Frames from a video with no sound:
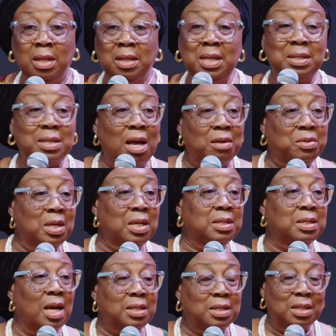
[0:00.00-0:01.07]
These are
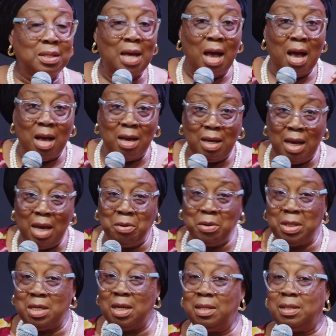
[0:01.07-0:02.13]
things that our
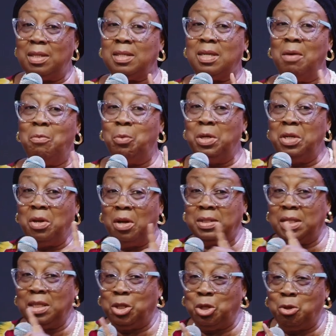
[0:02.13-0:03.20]
educational system will
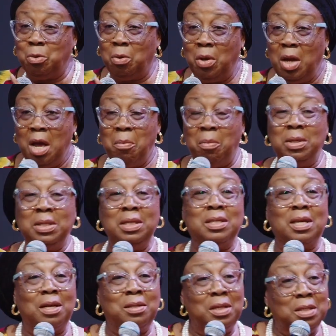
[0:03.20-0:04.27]
not teach you, but
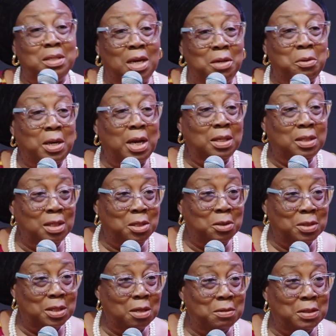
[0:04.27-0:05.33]
these are things that you can teach
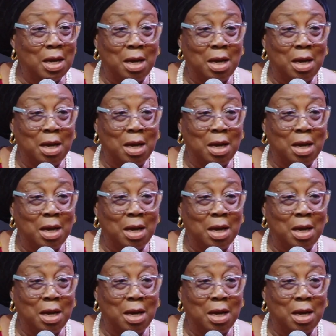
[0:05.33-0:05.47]
yourselves.